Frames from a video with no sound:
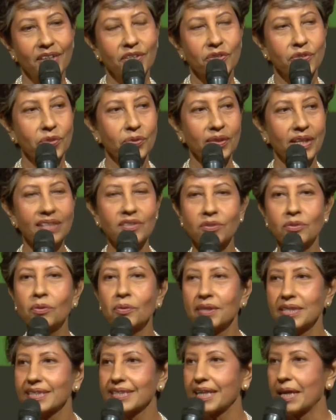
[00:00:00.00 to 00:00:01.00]
So there's
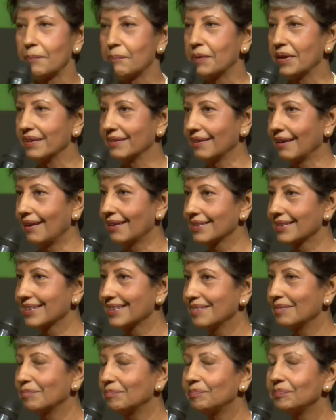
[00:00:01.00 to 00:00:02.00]
no escaping that.